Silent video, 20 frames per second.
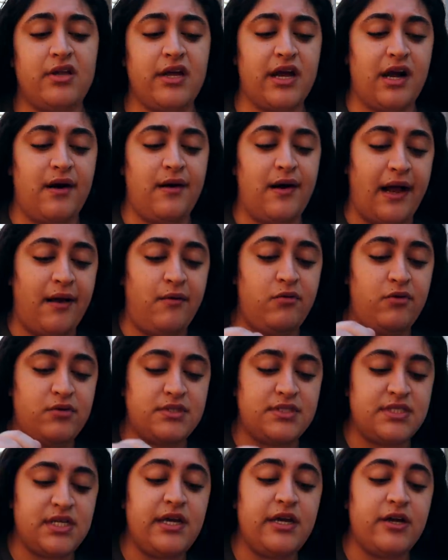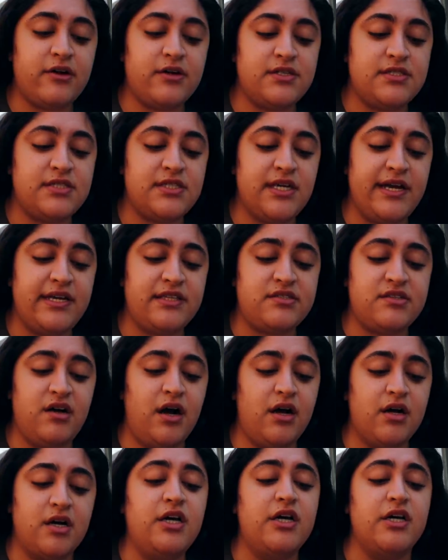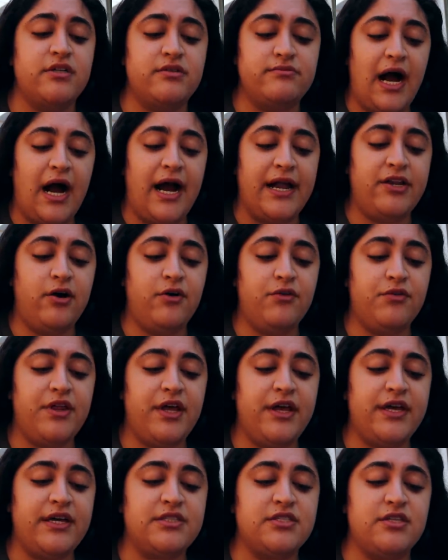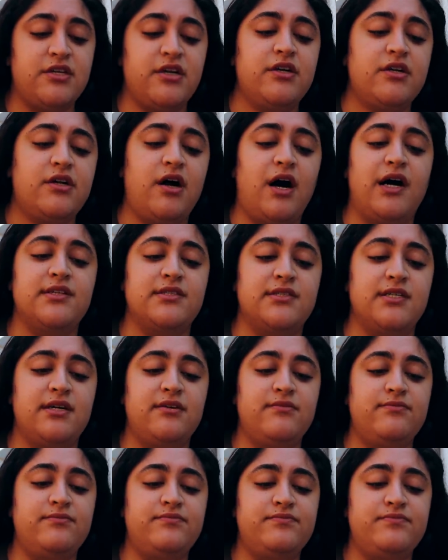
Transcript: Like, I will sit here and say it's not good. I don't think it's good content.